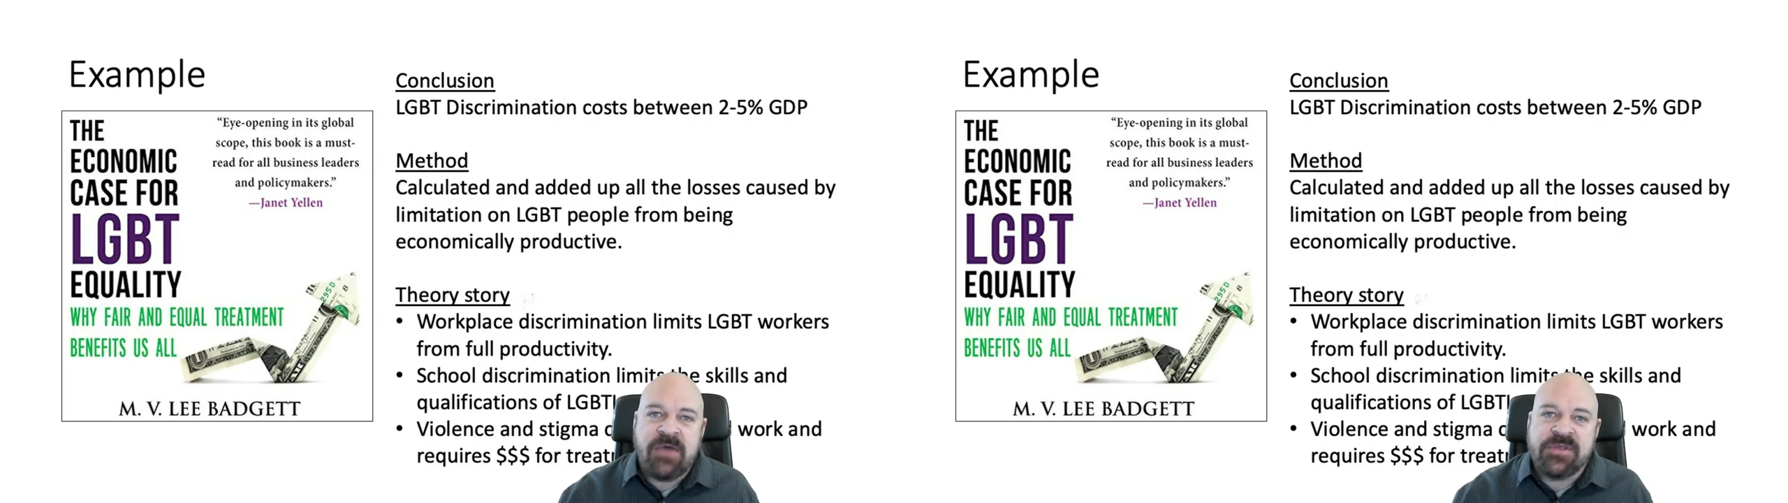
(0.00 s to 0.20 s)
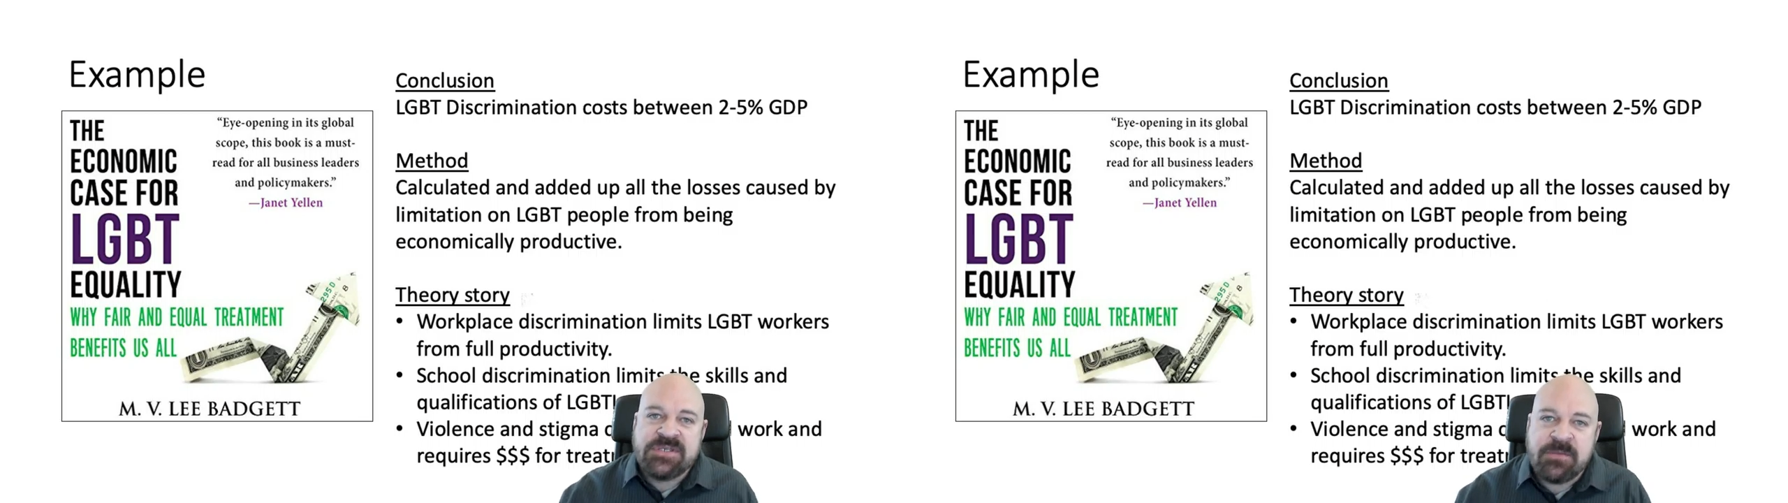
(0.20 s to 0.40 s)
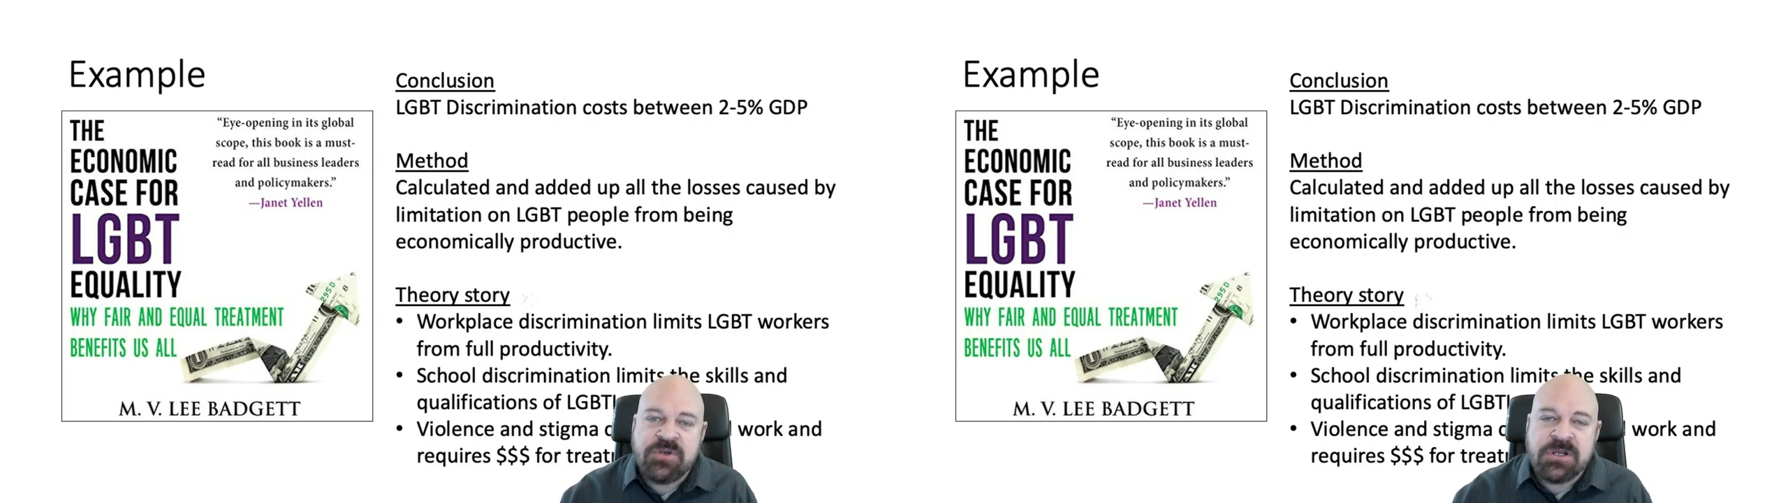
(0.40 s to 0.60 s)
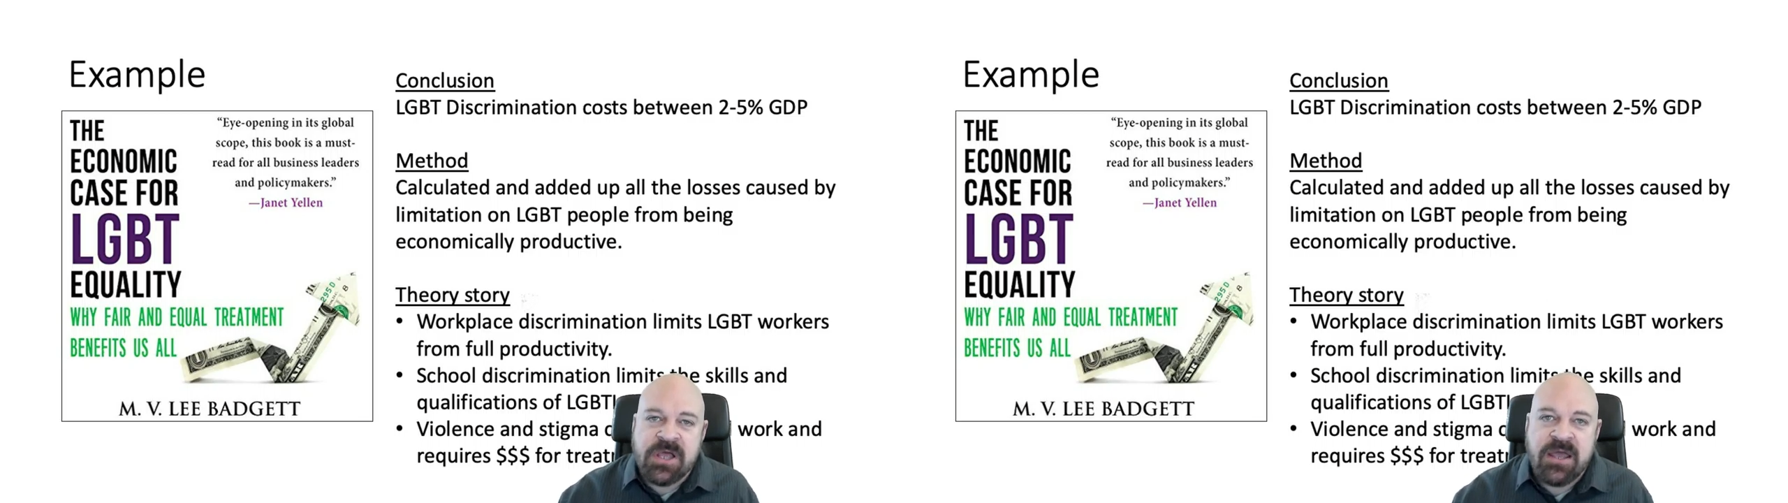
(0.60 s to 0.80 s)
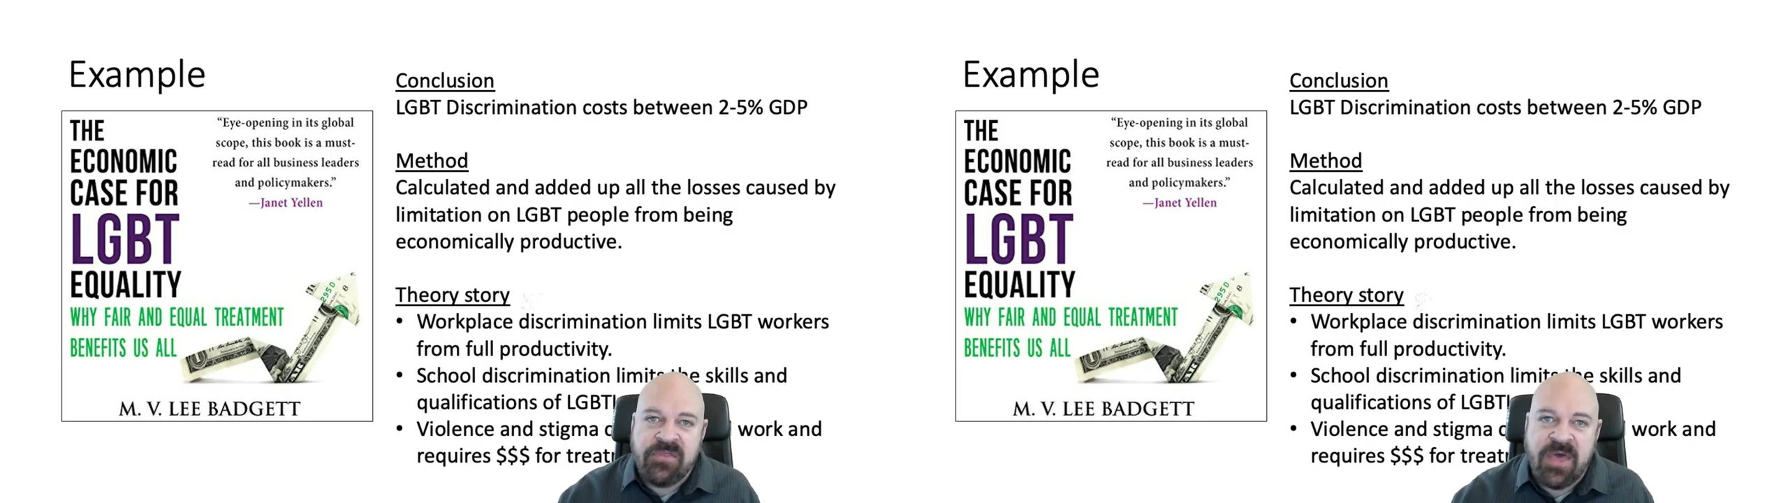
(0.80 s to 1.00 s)
and the subject
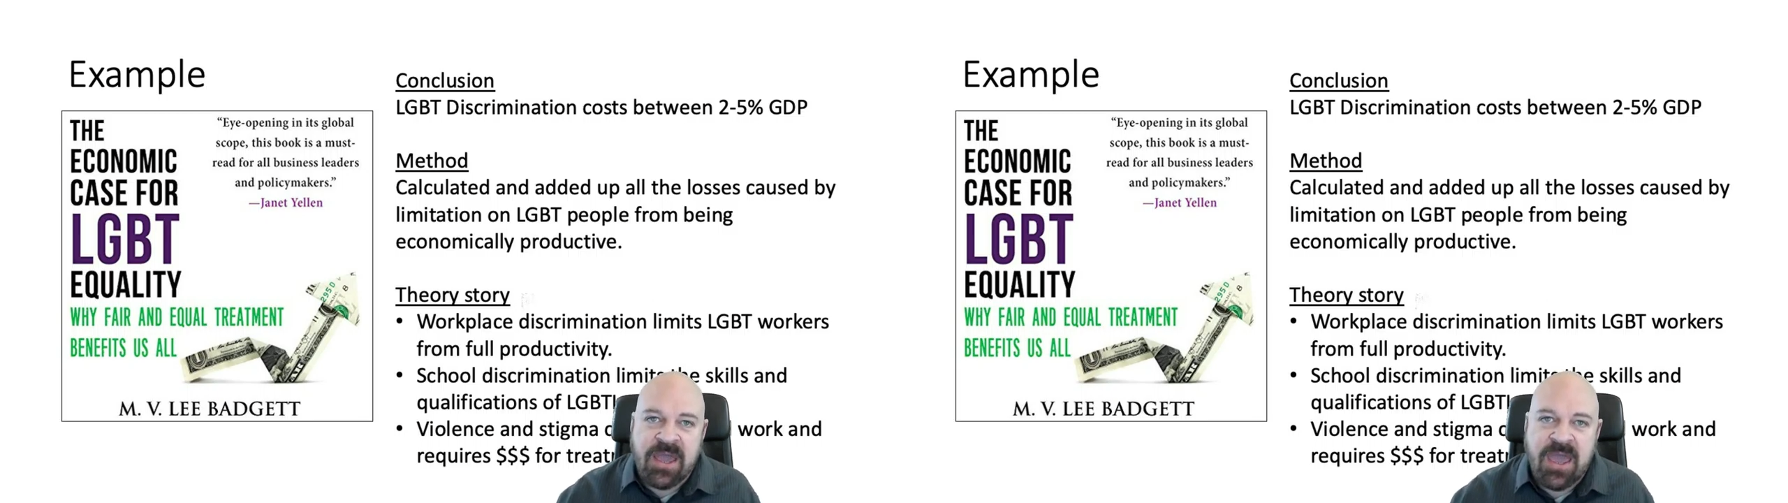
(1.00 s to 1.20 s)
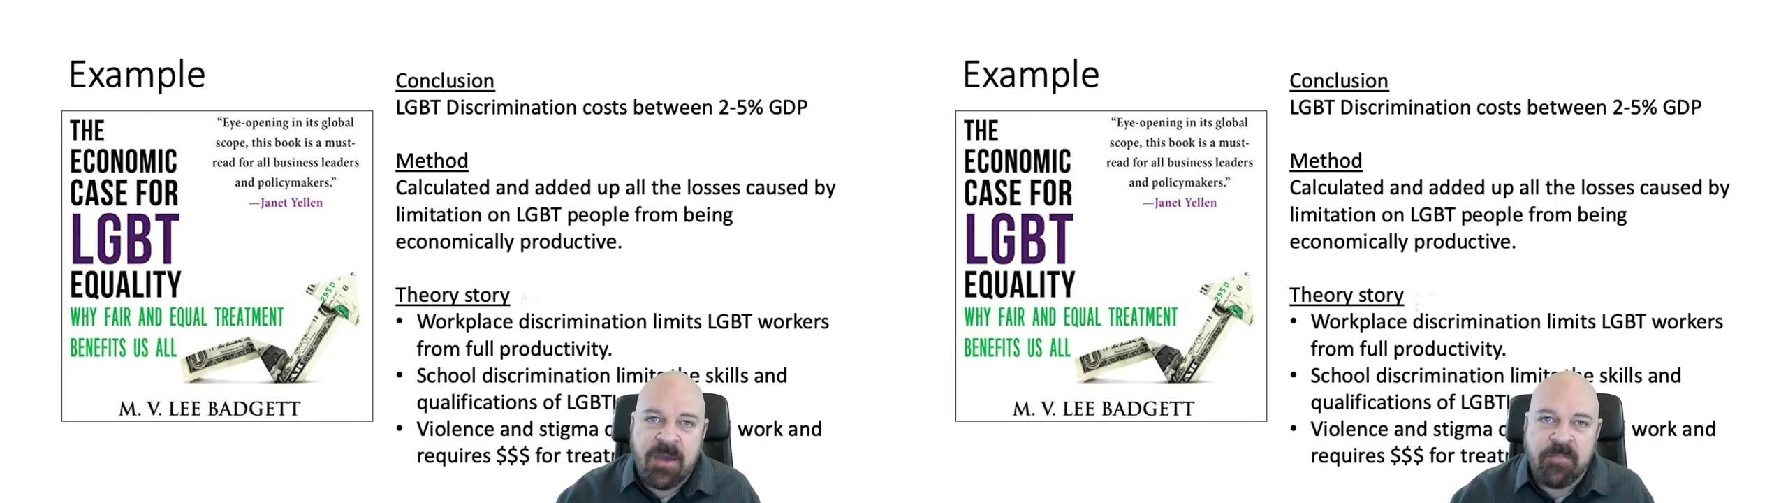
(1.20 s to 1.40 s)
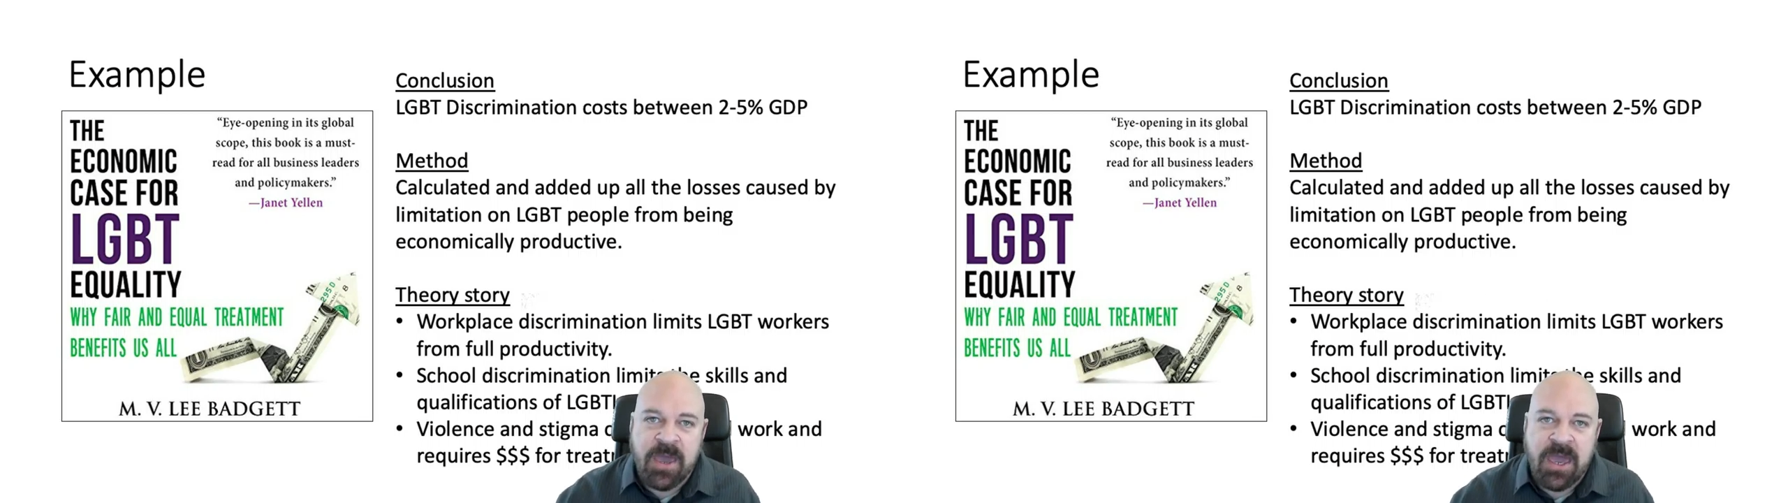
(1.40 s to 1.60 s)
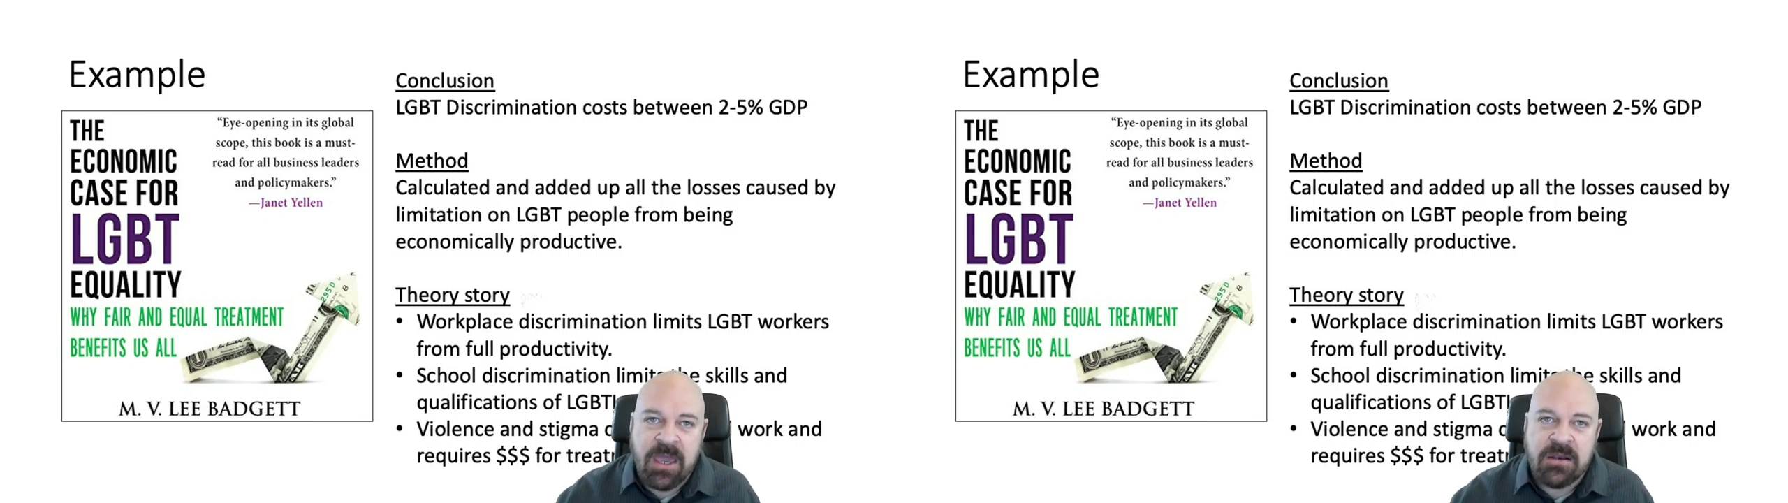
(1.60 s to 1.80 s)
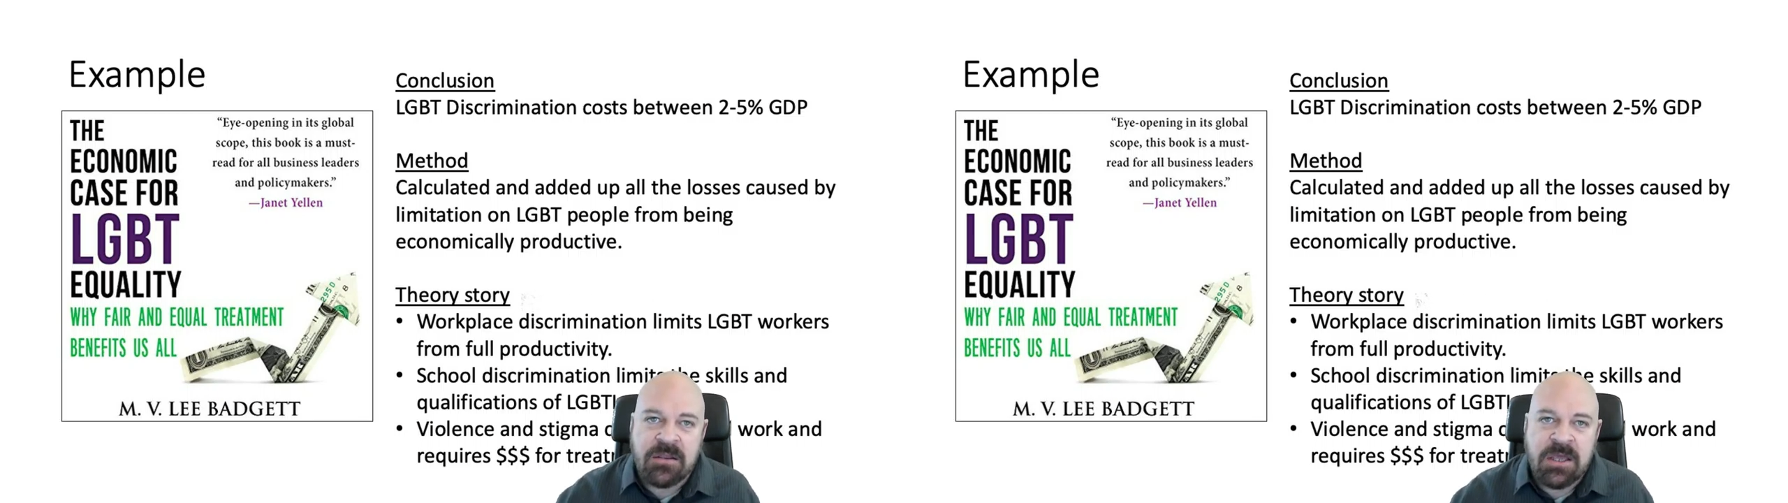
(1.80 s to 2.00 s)
line in that
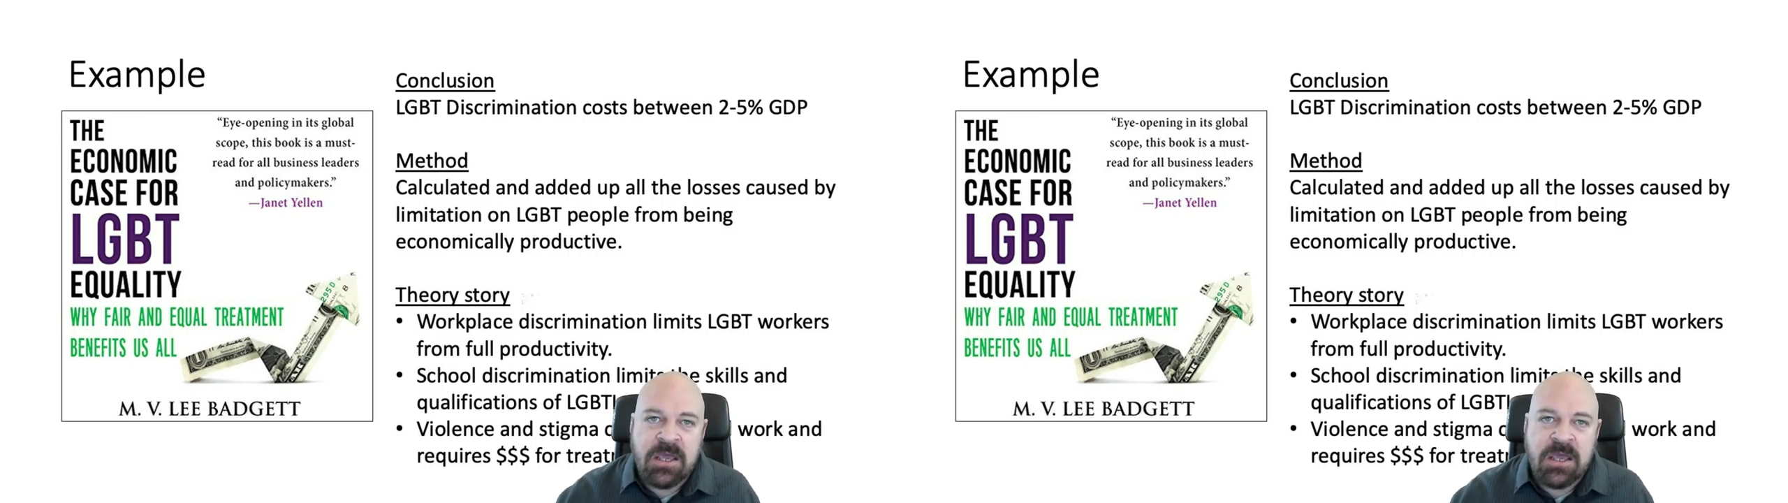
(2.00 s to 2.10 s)
campaign